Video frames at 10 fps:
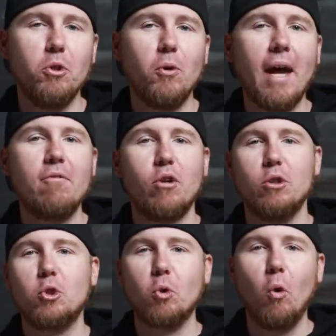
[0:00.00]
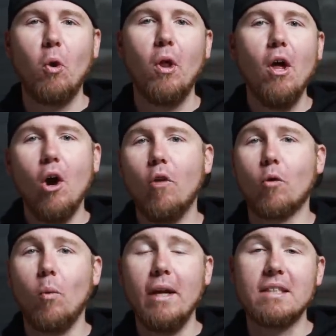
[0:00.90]
You don't have the control
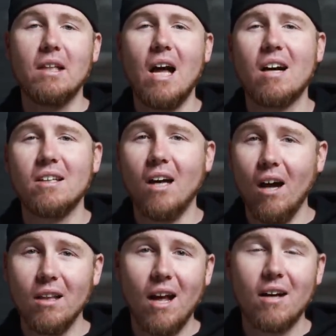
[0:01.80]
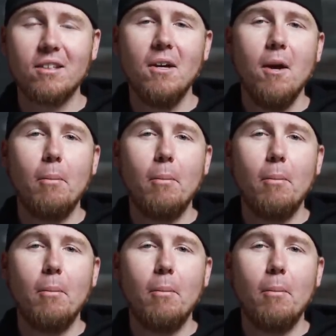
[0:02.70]
over when it's locked and unlocked,